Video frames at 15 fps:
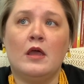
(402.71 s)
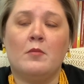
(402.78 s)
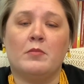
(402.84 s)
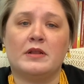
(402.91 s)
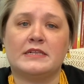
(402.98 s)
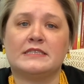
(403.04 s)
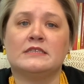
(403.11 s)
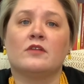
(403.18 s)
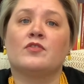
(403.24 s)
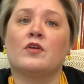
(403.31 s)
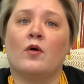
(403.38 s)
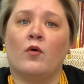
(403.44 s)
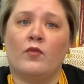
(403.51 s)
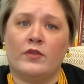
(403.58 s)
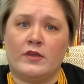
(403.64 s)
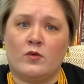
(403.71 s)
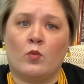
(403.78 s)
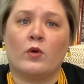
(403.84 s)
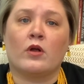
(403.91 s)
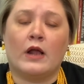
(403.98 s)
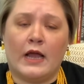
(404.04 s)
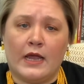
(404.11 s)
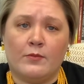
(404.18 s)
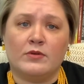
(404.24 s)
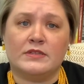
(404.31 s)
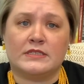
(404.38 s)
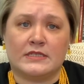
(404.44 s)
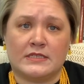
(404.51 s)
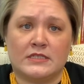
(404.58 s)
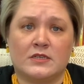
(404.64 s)
but it's not the only, we're a hybrid
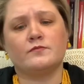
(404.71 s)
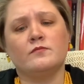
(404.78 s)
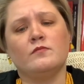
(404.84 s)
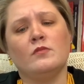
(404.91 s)
system.